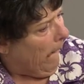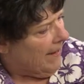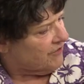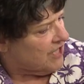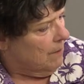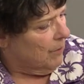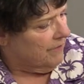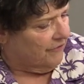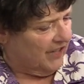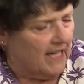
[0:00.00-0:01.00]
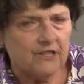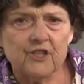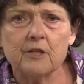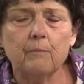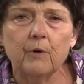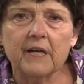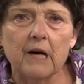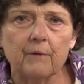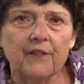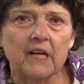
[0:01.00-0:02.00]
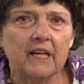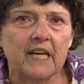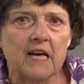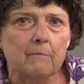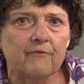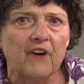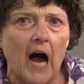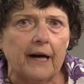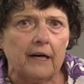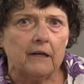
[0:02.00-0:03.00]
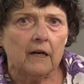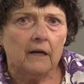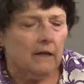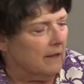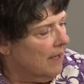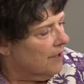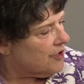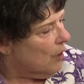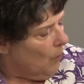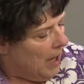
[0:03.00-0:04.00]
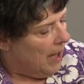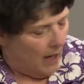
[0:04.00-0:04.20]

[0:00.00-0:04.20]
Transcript: to put out their campfire. So